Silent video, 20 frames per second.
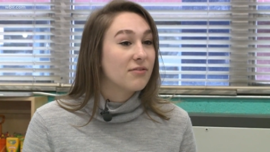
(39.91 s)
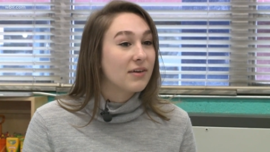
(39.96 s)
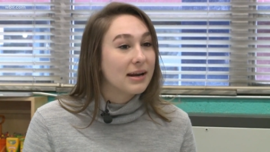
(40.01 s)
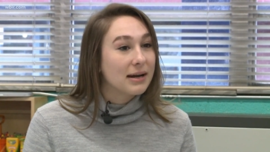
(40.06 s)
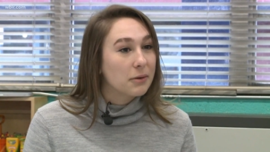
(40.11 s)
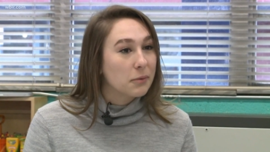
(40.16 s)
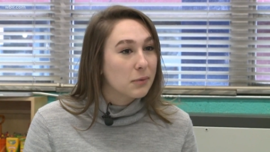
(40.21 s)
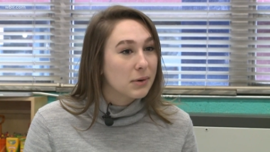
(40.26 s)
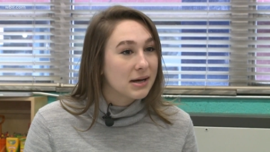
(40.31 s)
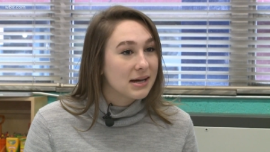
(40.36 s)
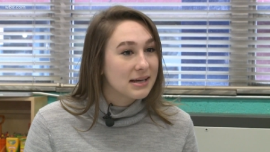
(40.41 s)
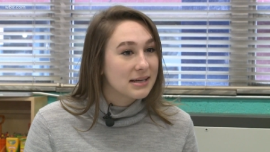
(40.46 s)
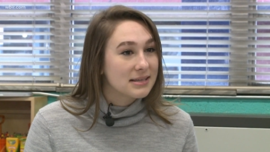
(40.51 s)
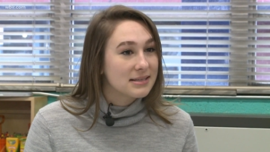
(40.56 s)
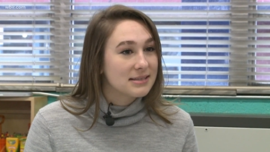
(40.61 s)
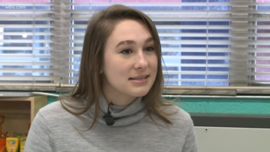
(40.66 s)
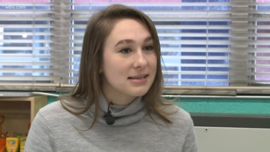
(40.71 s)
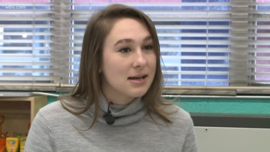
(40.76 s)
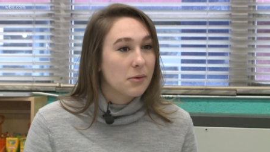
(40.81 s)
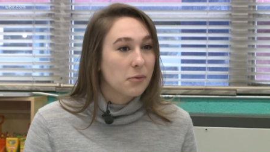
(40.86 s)
fun it
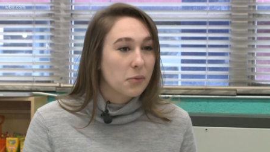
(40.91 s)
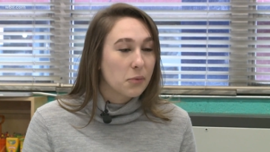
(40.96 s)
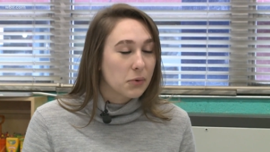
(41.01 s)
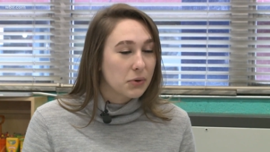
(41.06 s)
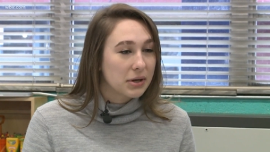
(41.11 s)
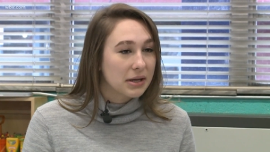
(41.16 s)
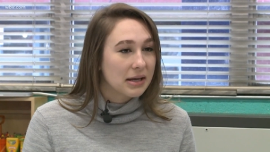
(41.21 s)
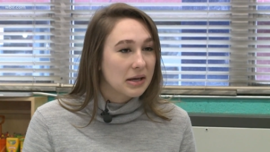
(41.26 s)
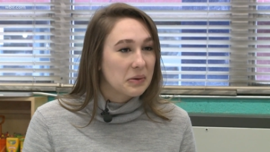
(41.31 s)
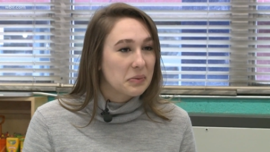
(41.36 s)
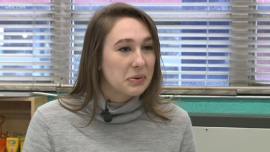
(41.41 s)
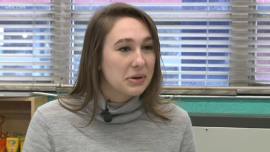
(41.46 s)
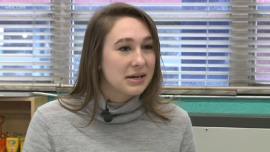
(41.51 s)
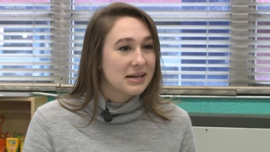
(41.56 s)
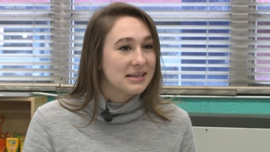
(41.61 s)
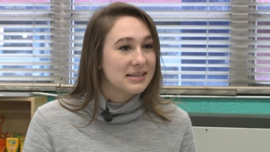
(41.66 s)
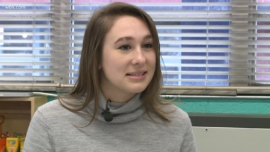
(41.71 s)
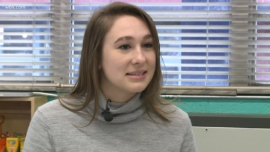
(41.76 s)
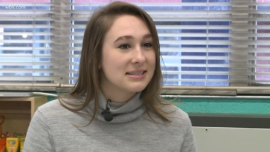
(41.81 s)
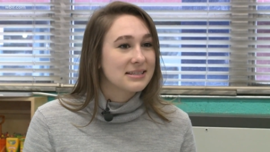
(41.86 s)
was, how rewarding it
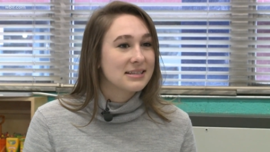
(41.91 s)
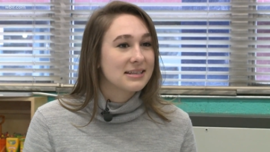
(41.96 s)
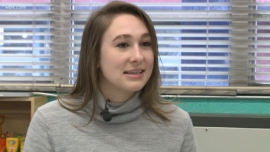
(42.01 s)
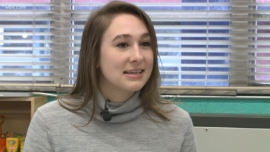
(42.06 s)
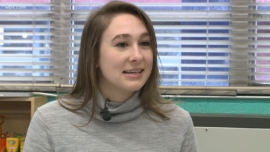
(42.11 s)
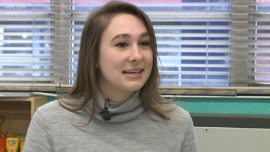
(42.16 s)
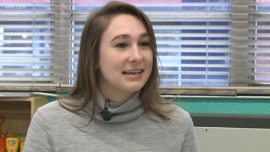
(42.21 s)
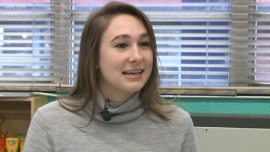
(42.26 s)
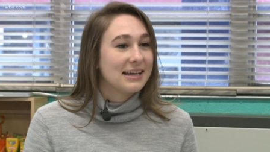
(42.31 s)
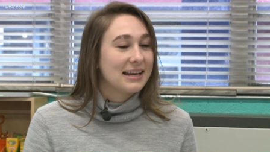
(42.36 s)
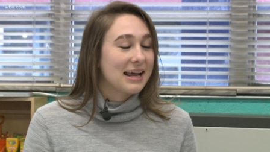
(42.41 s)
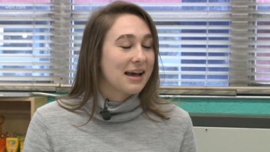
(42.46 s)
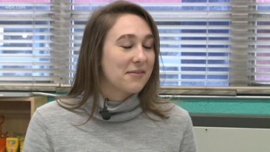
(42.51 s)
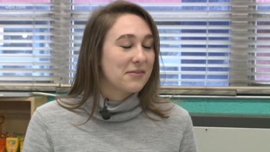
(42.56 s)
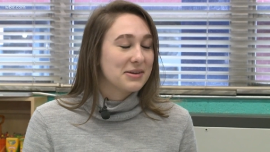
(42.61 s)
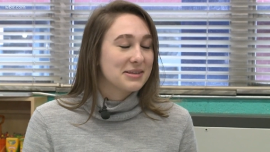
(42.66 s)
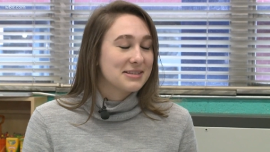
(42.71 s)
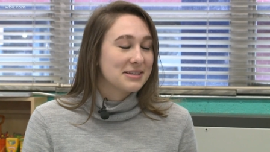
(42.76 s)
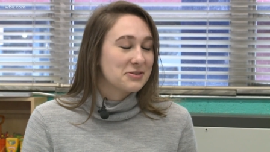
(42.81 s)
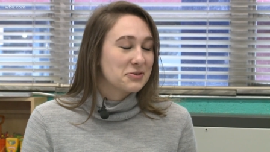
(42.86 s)
was, and
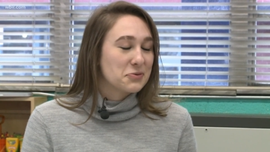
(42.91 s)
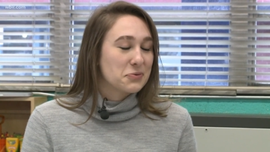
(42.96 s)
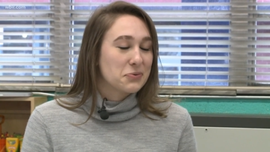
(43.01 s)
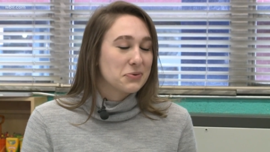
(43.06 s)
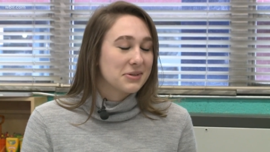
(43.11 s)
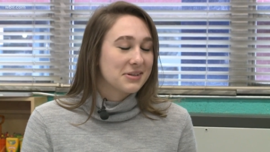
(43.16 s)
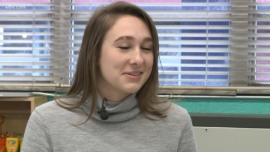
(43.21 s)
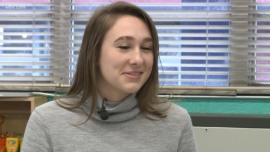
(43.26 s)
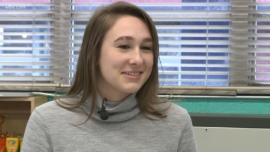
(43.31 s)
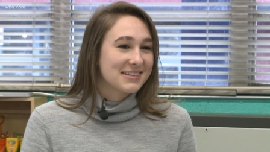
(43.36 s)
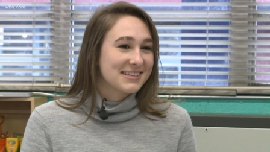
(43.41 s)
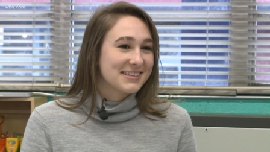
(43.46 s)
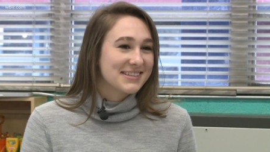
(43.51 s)
having such a cool little